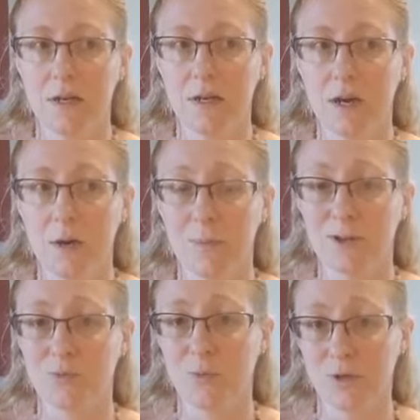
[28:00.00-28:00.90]
are
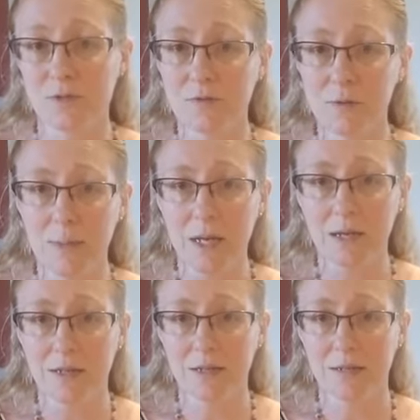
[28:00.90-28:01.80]
much worse for
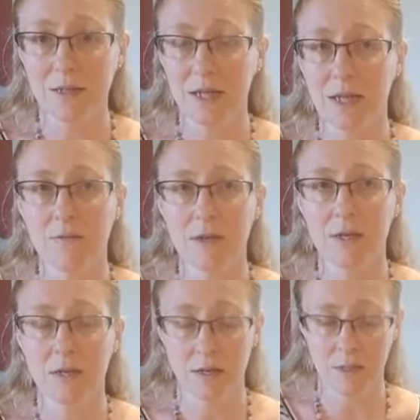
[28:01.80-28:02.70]
me. Like,
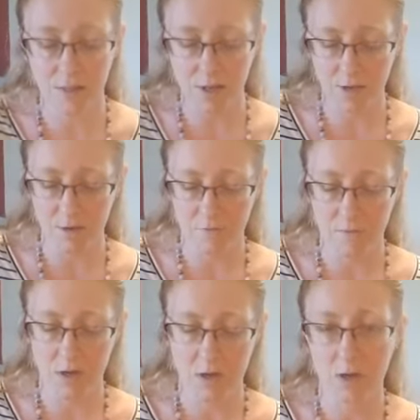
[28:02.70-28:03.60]
even think of
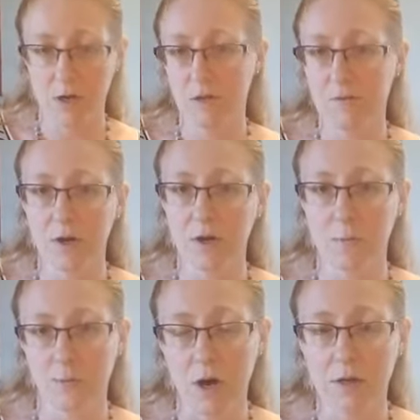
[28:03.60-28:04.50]
cauliflower and
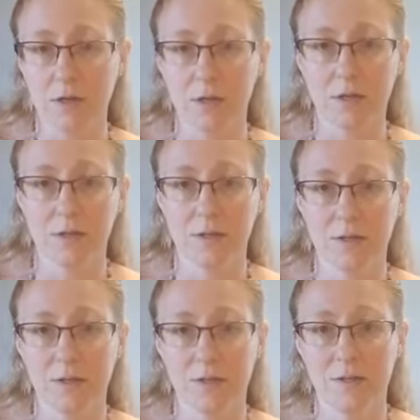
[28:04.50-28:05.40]
broccoli.
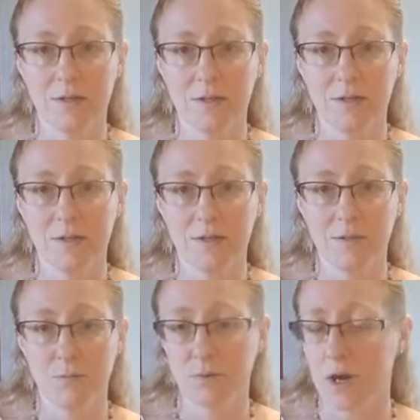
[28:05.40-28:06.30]

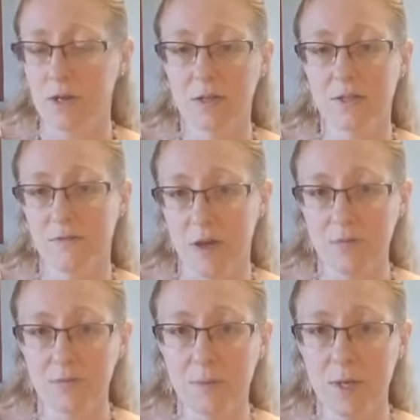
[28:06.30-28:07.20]
Broccoli's fine
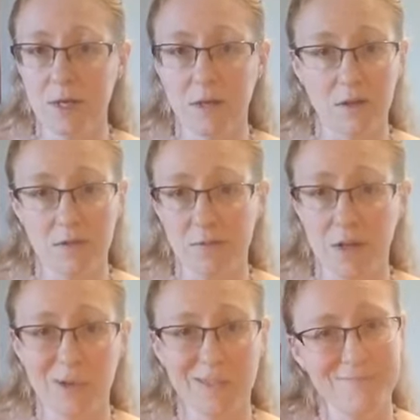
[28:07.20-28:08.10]
for me.
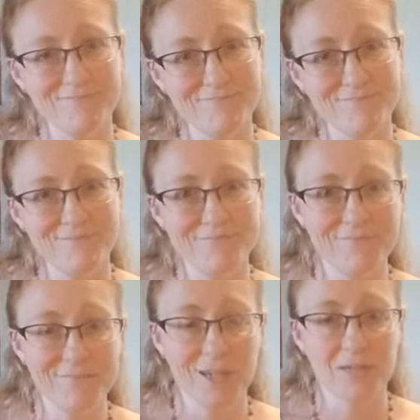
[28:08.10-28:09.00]
Cauliflower,
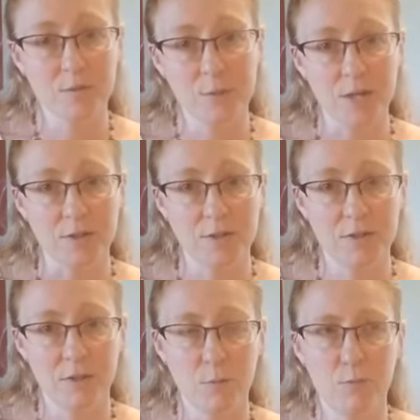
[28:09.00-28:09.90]
not so much.
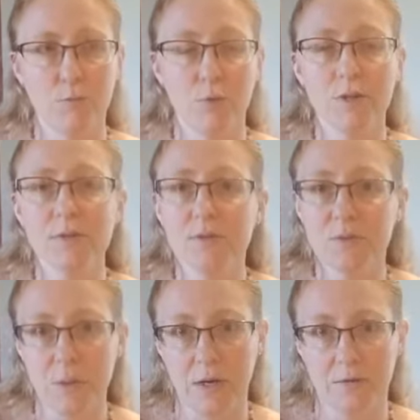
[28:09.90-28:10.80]
Brussels
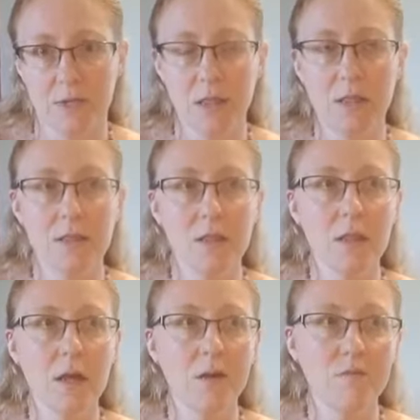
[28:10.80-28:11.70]
sprouts. I
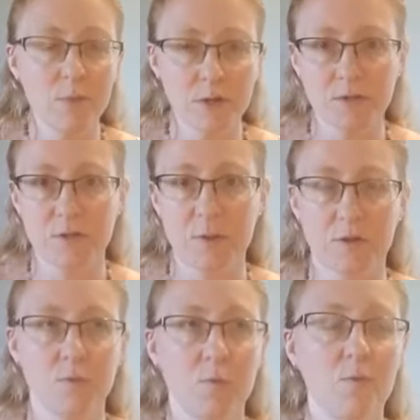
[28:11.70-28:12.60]
love Brussels
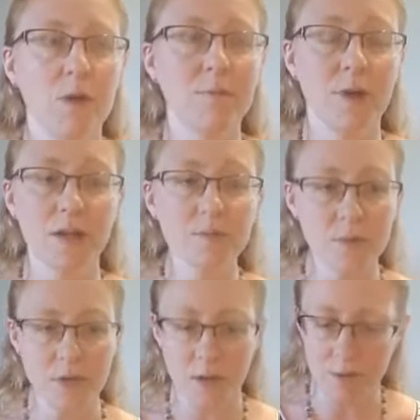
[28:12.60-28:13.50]
sprouts. When my husband
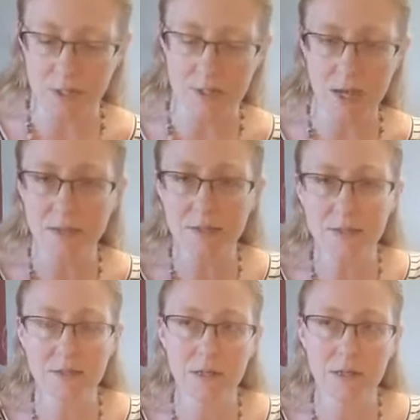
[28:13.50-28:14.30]
and I went to Texas